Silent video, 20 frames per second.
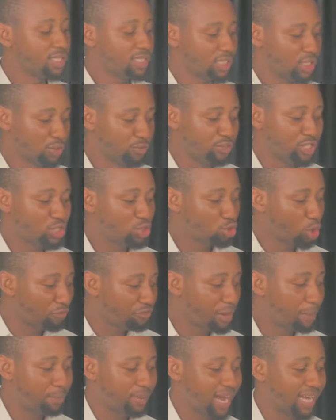if the
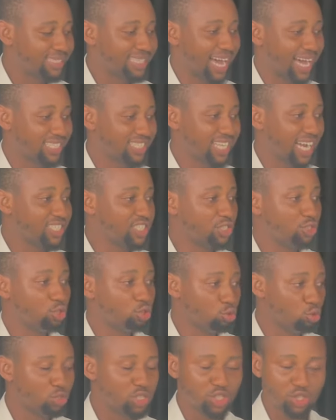survey plan that are charging
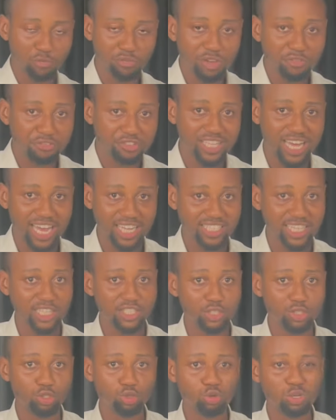you, the survey fee that are
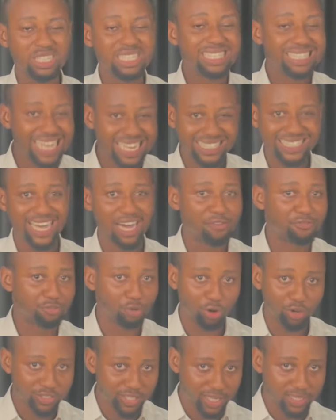charging you is less than
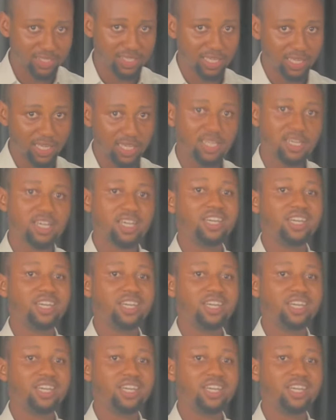400k,